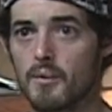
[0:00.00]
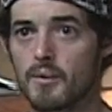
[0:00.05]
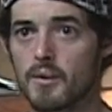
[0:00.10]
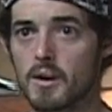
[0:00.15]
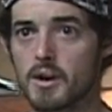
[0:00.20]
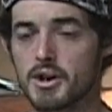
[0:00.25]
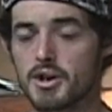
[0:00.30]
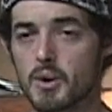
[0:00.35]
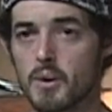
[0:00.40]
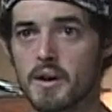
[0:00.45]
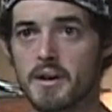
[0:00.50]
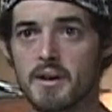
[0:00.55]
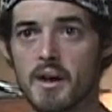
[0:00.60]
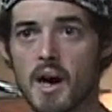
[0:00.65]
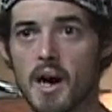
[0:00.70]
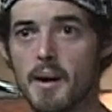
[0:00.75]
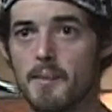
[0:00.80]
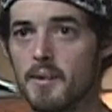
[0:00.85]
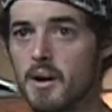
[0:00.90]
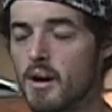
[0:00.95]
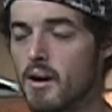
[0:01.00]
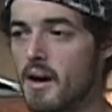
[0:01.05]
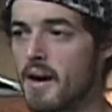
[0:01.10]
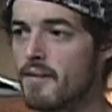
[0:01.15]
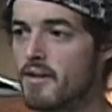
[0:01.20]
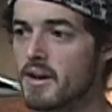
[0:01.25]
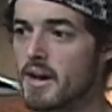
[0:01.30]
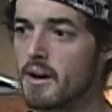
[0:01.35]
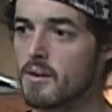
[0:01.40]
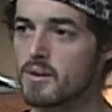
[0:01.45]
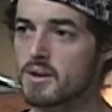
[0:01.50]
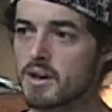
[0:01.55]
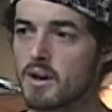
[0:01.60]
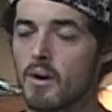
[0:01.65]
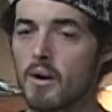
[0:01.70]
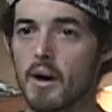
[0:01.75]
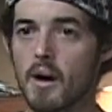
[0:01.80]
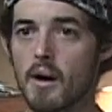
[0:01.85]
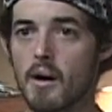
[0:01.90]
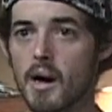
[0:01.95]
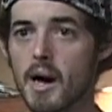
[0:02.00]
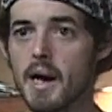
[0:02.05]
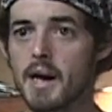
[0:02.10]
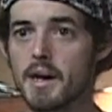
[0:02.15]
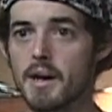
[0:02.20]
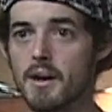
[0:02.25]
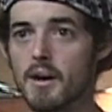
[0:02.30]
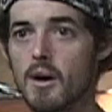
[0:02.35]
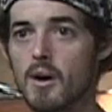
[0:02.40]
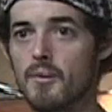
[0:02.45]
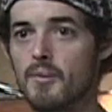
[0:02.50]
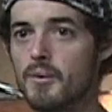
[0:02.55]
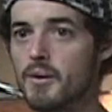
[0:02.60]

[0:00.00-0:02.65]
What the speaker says: for a short time, you know, everything was going all right, you know.